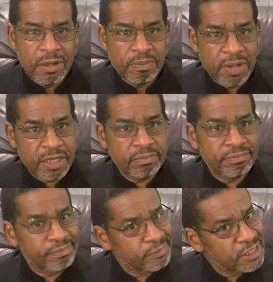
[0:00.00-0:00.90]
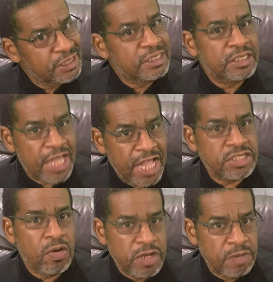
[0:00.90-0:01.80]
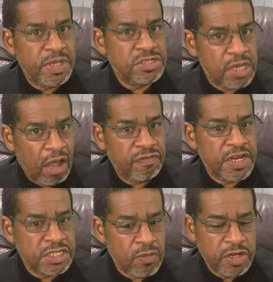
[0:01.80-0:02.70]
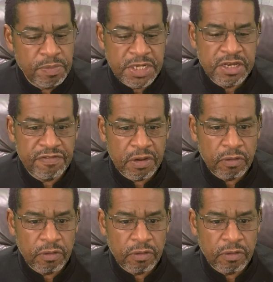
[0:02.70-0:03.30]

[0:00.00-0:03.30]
But that's going to be tough. It's going to be difficult.